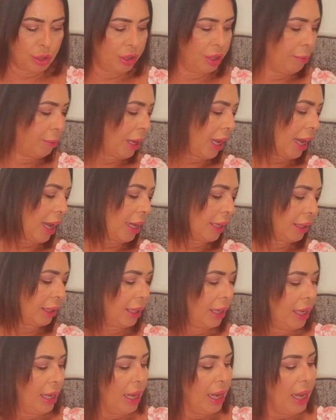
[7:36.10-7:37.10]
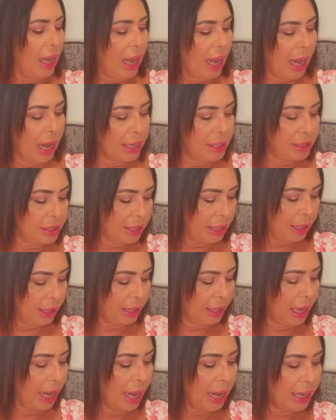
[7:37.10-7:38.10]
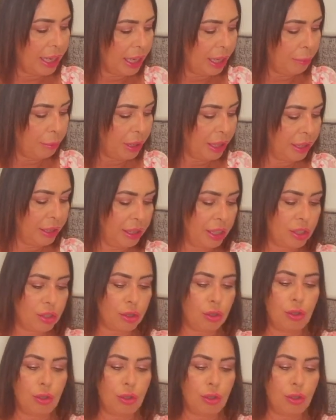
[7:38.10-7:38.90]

on the back. And it came in this